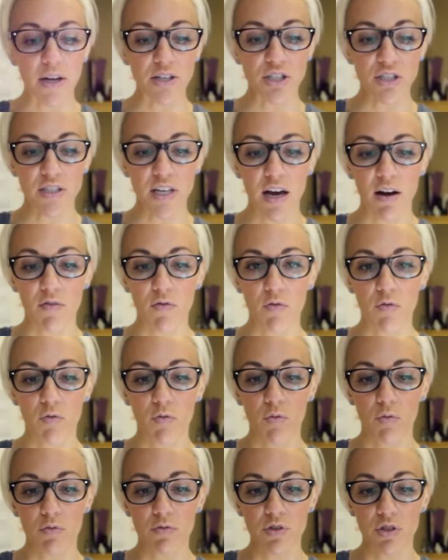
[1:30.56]
just have,
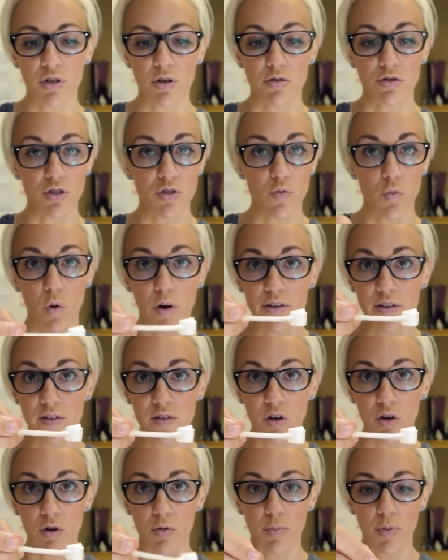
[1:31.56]
you know, just one
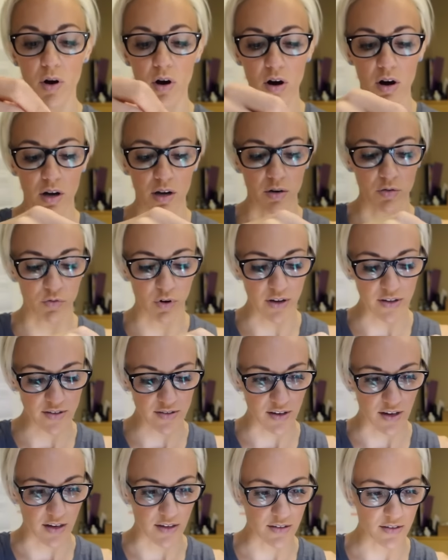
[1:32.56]
scoop on rest
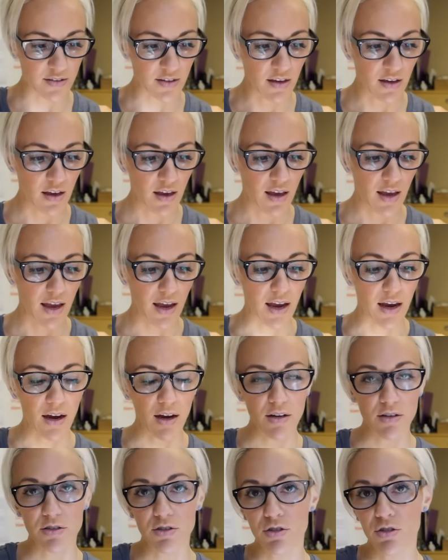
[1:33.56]
days
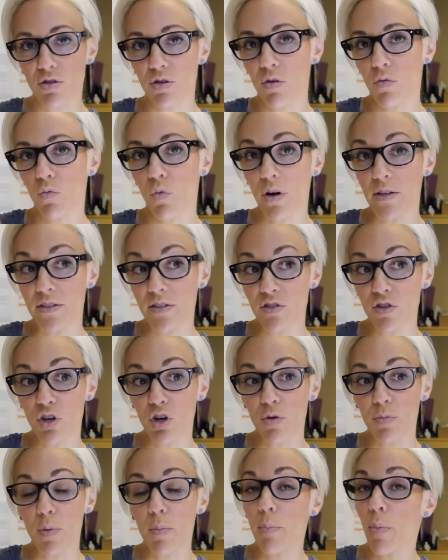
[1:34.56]
and one
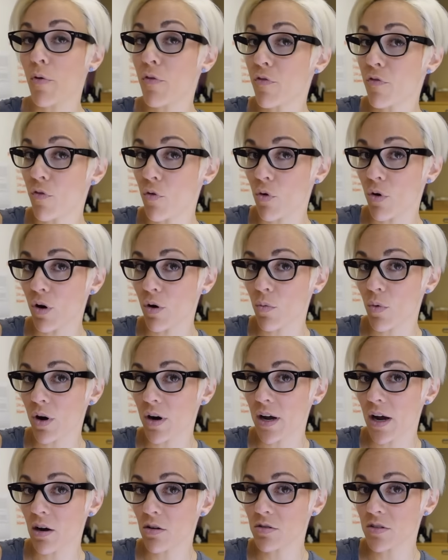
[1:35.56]
scoop before
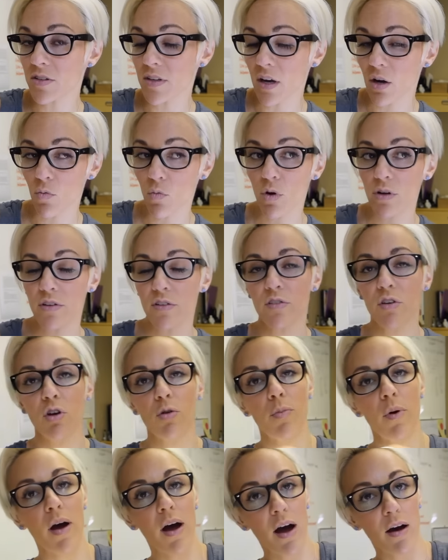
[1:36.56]
workouts and one
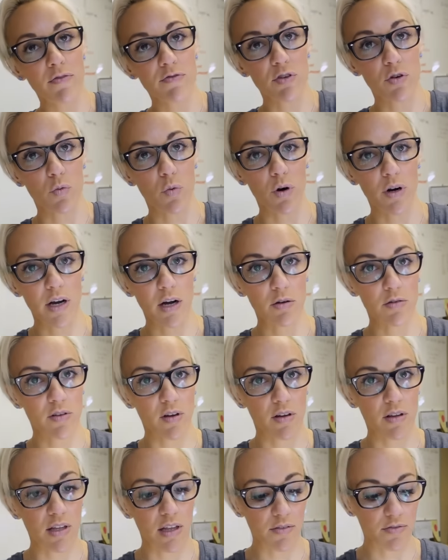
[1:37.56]
scoop after workouts
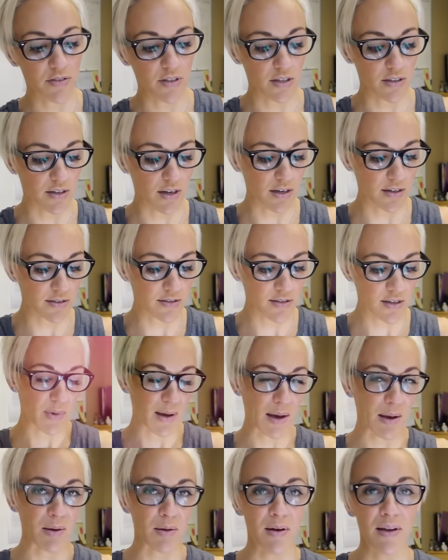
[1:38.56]
on lifting days.
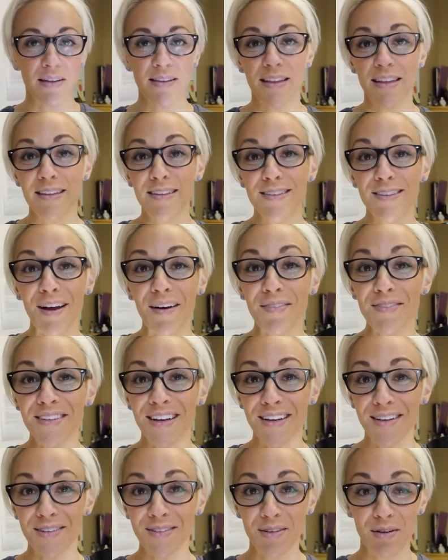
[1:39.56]
And this stuff
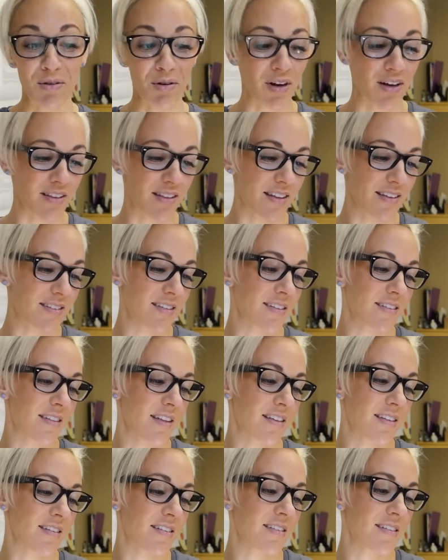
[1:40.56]
tastes so good. This is
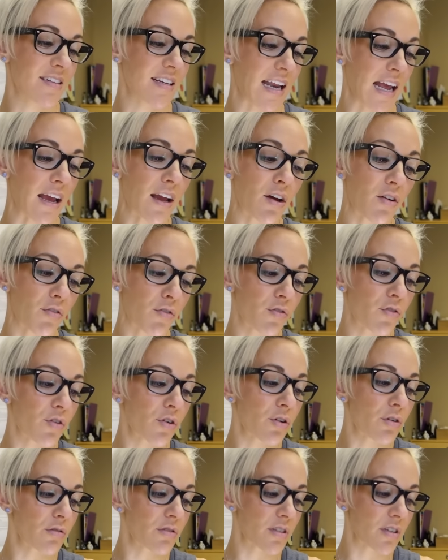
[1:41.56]
the snake
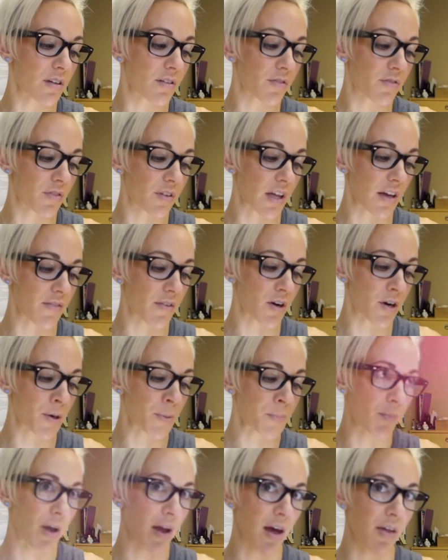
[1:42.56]
fruit flavor.
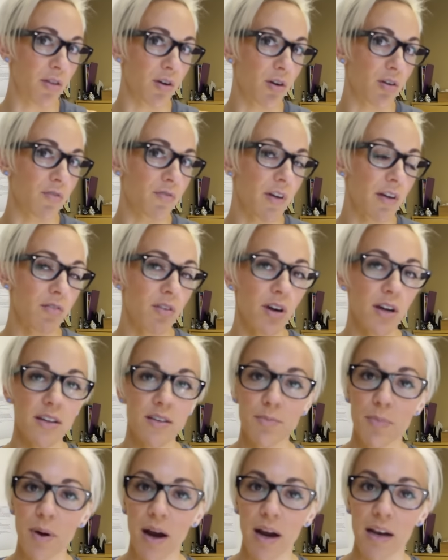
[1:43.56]
My other favorite is
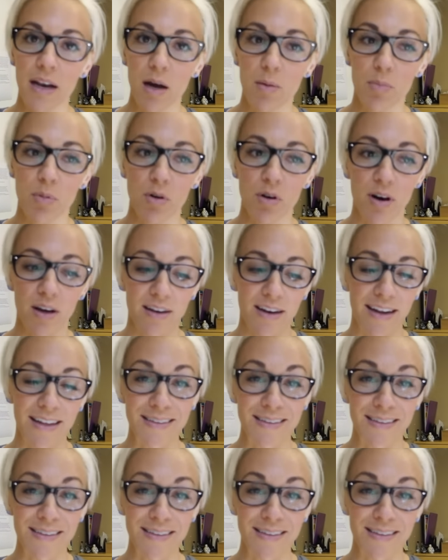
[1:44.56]
pineapple, and I